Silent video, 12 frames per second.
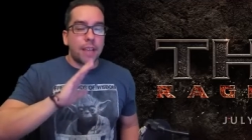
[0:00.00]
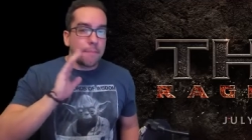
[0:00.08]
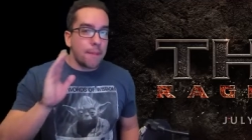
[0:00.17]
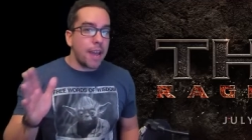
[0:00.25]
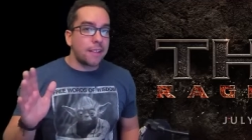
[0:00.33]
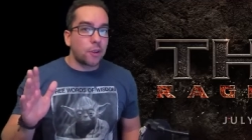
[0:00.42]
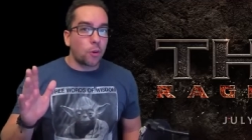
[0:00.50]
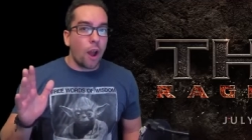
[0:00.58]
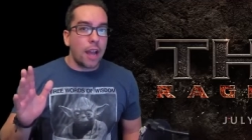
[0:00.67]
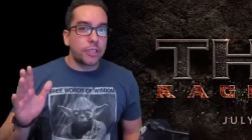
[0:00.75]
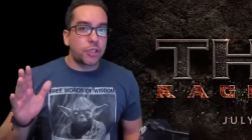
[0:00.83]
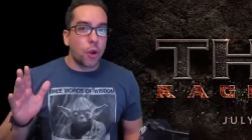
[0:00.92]
They made the
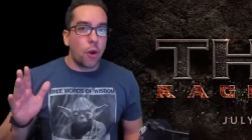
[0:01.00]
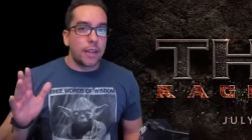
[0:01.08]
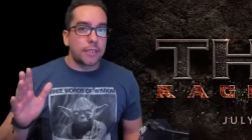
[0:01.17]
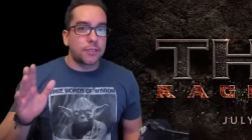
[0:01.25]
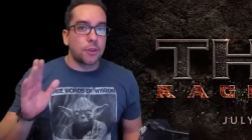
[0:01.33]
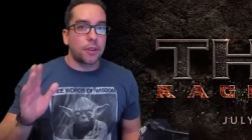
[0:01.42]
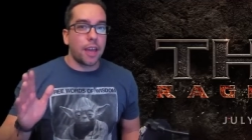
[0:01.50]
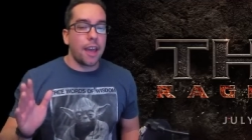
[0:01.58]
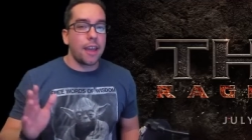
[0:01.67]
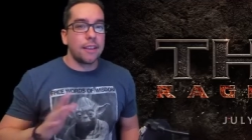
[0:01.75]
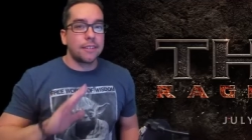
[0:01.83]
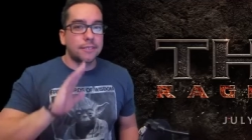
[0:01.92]
right choice,
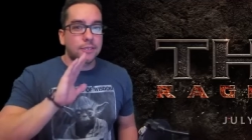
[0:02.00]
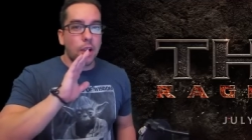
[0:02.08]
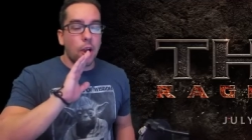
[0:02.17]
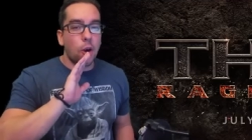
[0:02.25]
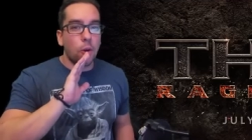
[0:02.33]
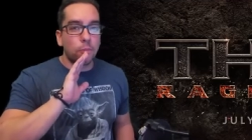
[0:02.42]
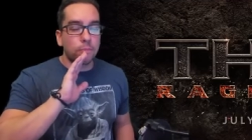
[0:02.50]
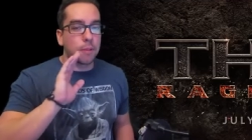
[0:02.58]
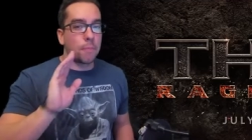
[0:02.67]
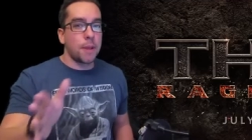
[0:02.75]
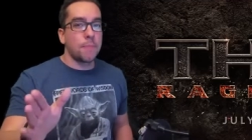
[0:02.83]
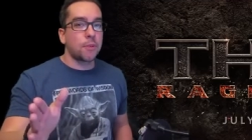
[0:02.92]
okay? So
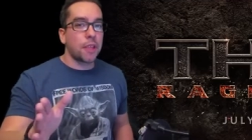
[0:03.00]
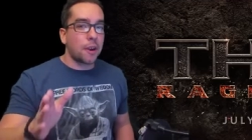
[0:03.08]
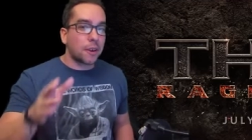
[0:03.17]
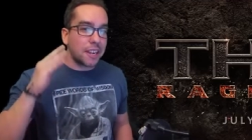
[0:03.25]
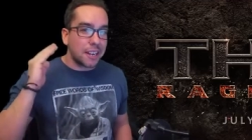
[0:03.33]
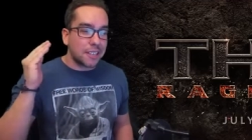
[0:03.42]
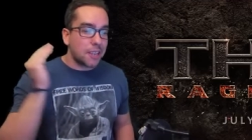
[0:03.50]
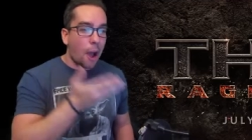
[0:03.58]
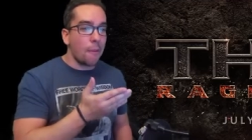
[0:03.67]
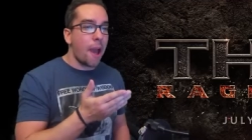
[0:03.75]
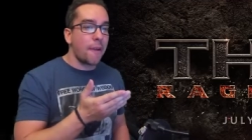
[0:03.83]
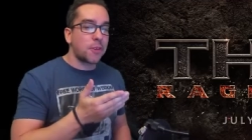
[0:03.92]
the people that are going to
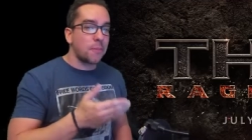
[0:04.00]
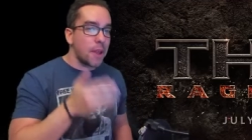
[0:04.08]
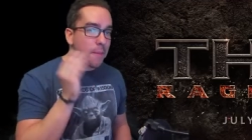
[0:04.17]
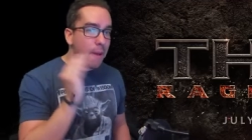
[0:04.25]
come after me